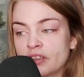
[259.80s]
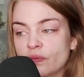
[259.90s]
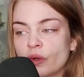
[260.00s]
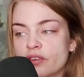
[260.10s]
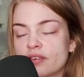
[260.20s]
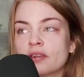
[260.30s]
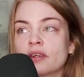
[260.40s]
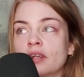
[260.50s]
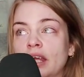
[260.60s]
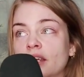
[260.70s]
as far as,
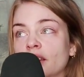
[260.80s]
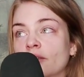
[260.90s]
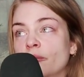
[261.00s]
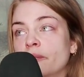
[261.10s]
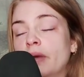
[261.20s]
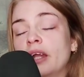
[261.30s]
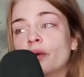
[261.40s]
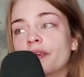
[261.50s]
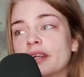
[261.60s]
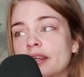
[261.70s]
like, I
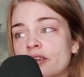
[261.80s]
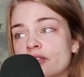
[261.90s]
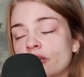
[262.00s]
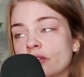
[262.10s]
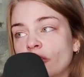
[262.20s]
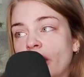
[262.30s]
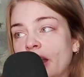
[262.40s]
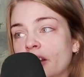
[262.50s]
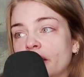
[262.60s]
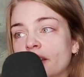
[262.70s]
know that there's
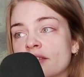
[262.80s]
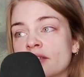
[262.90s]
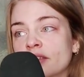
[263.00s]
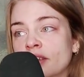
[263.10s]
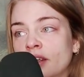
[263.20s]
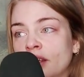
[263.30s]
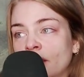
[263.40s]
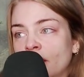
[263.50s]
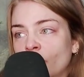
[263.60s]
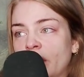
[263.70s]
gray areas
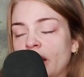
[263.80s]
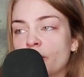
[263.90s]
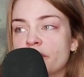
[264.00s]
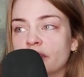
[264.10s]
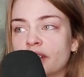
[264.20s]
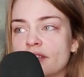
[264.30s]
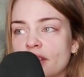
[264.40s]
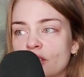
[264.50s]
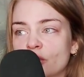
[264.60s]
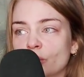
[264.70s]
when it comes to
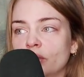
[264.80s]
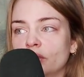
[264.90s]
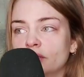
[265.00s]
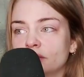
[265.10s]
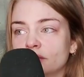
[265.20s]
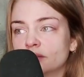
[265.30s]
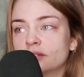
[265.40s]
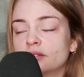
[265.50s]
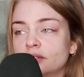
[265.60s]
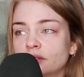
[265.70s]
consensual
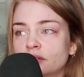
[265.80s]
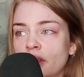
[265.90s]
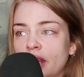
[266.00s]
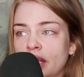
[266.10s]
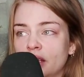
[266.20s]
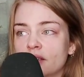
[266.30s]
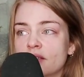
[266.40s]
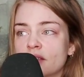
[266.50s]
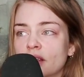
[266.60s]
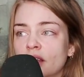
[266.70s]

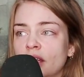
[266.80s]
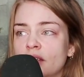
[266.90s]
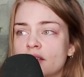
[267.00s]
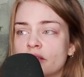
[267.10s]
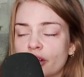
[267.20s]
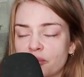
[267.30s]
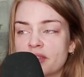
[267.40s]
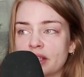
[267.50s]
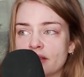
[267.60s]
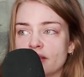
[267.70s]
things in
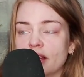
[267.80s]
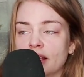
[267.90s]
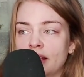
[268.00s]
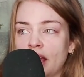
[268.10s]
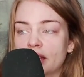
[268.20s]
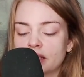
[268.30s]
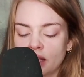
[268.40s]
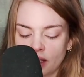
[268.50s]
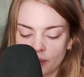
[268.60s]
circumstances like that.